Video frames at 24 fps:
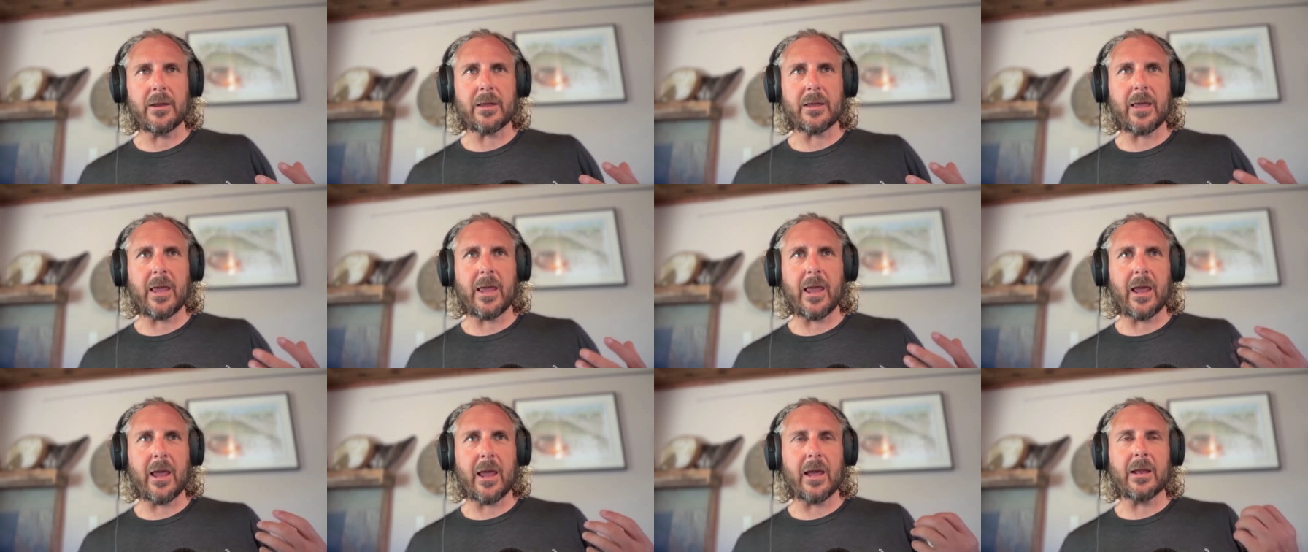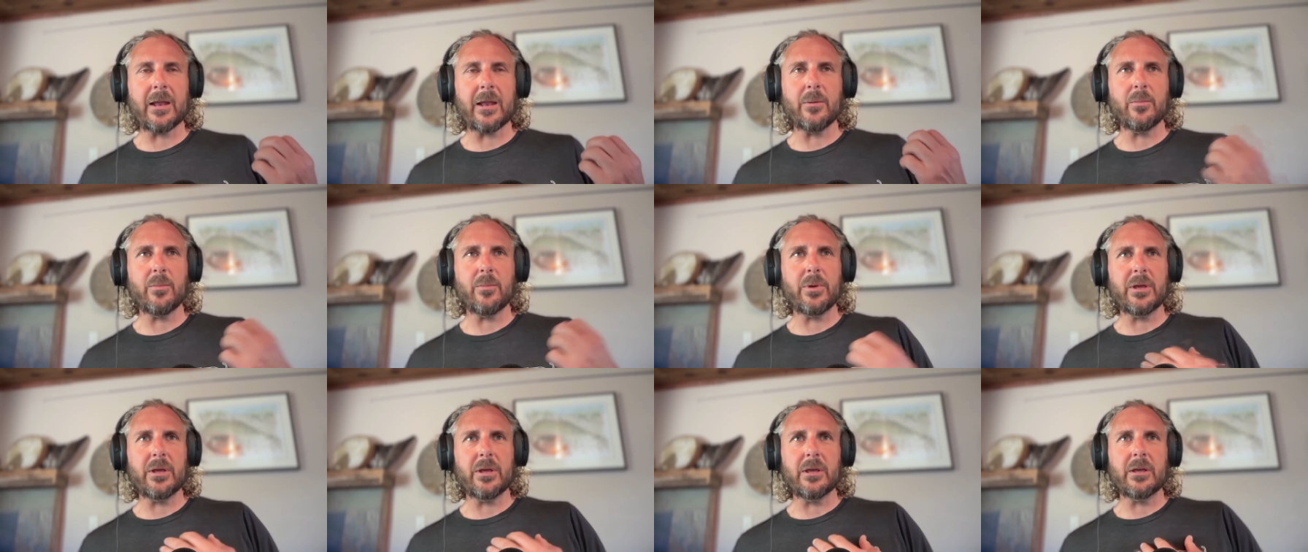can
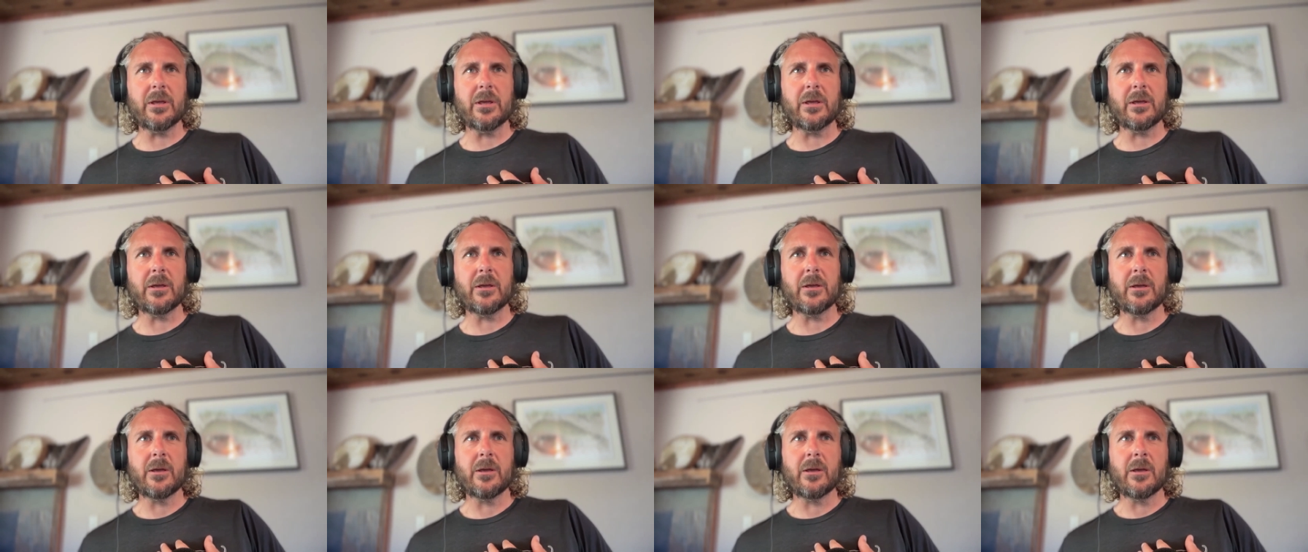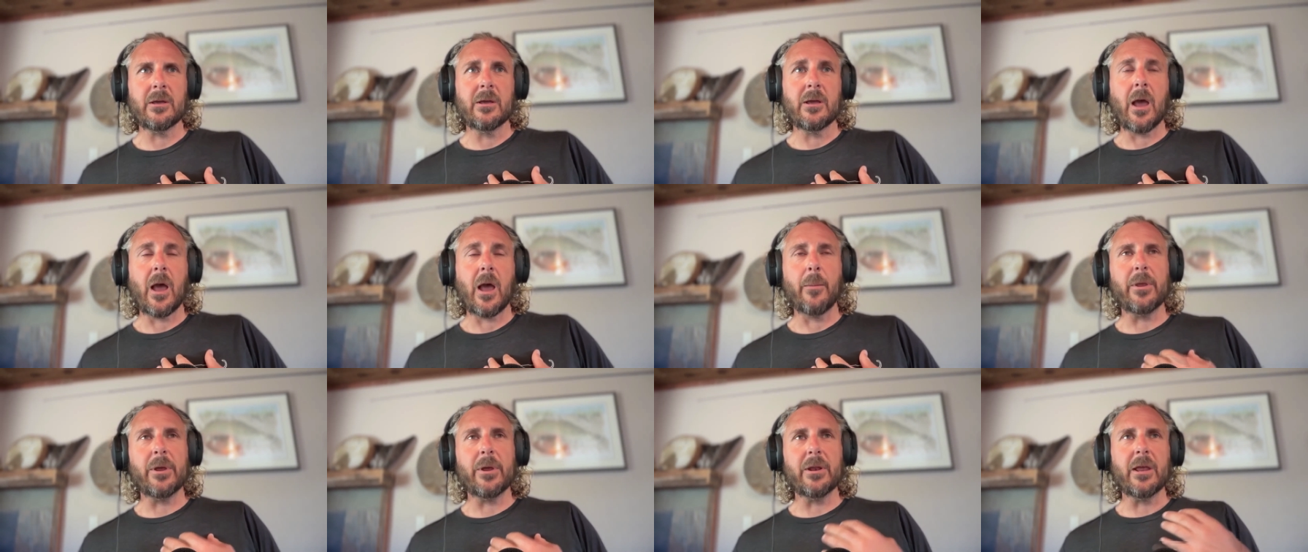be,
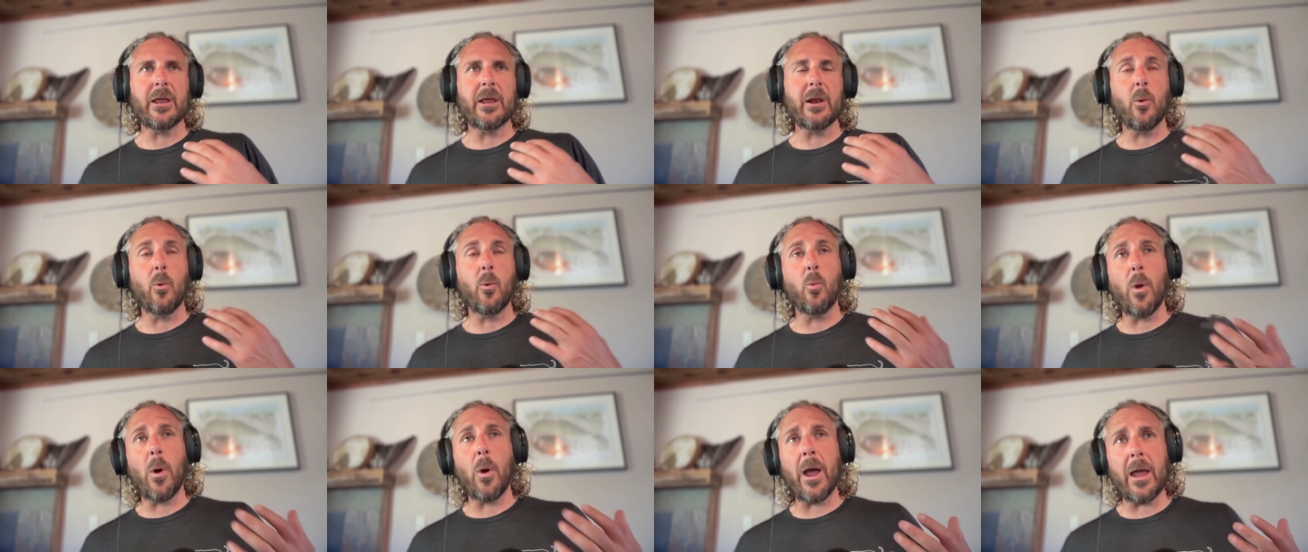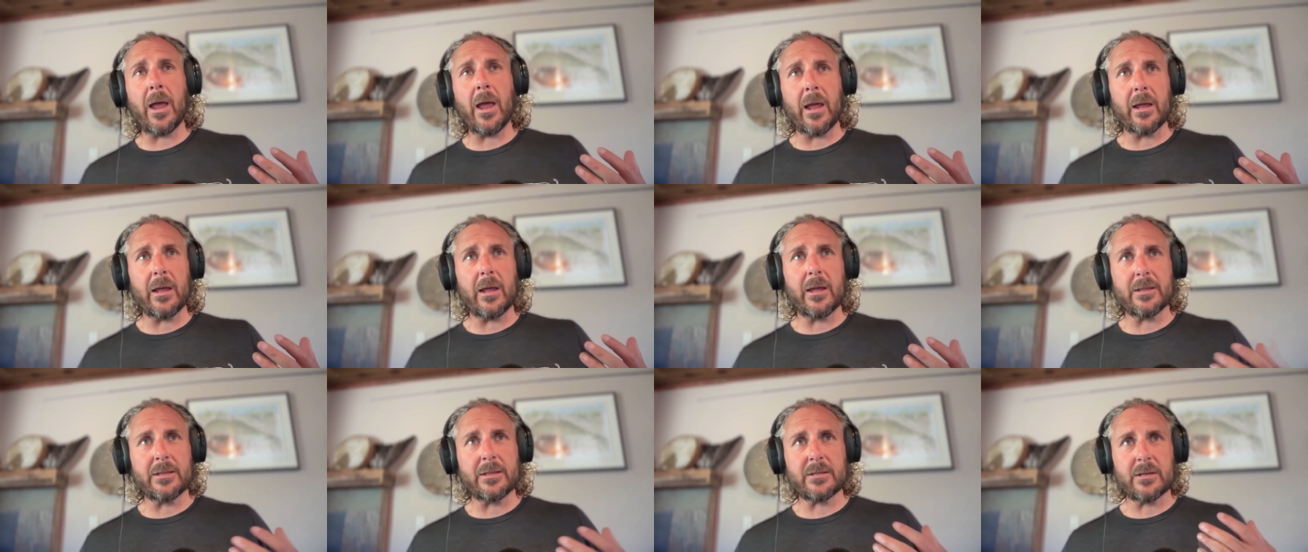I mean, in a way
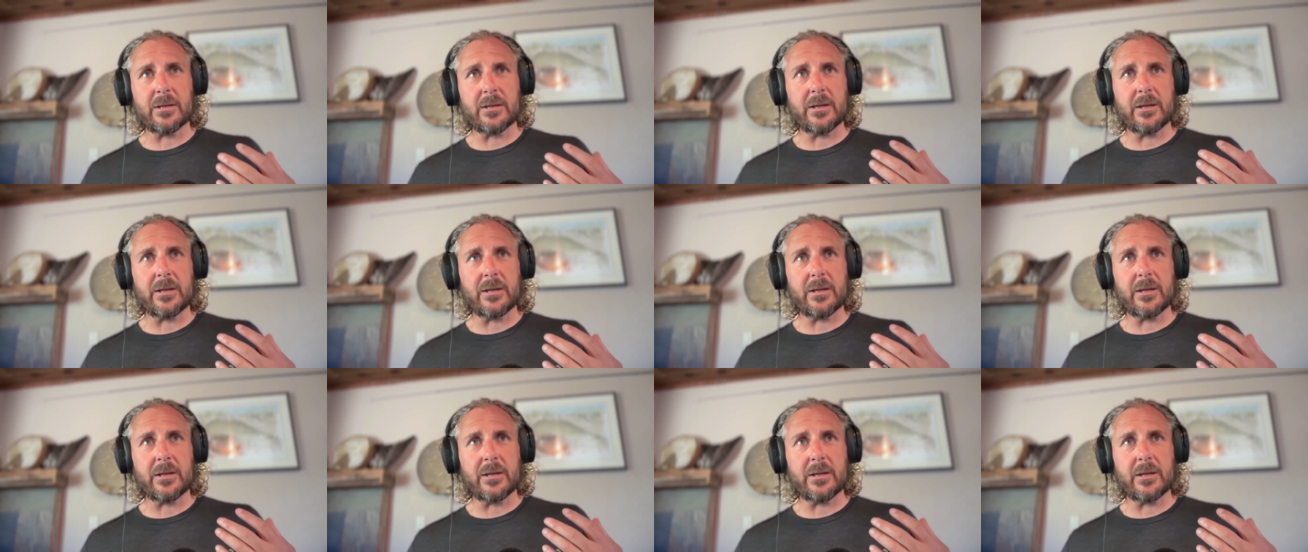it's